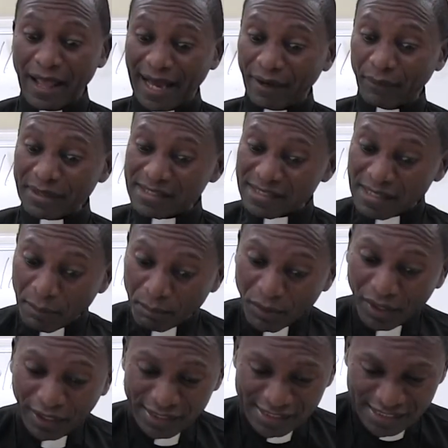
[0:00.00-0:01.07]
and we see
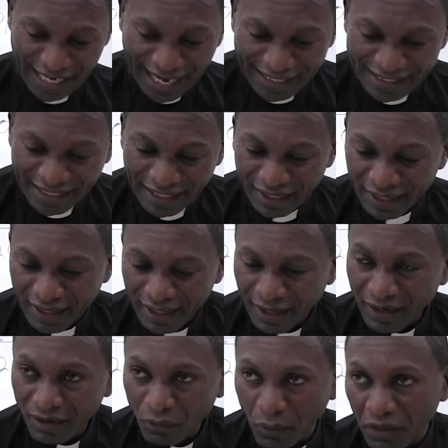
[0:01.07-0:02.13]
Peter starting
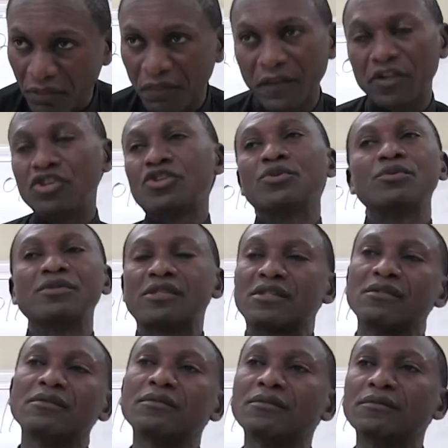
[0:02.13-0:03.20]
with the
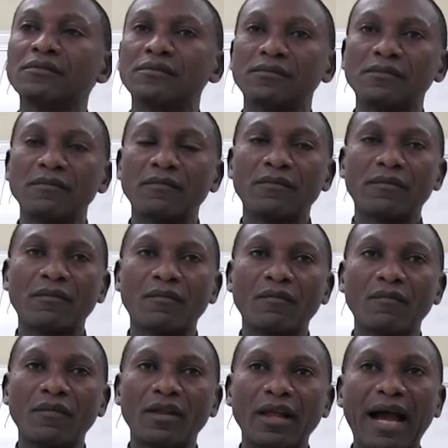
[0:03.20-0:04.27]
Jews.
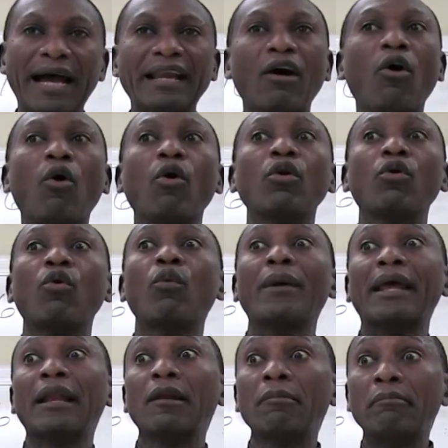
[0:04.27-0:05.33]
And all
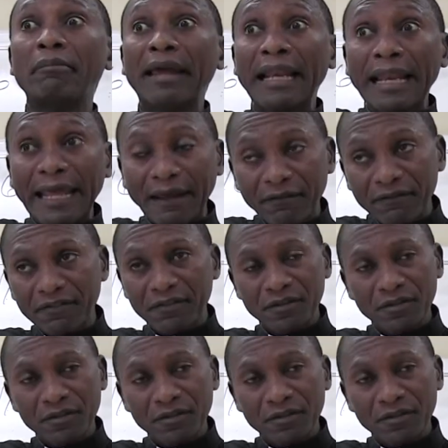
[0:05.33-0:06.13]
will believe.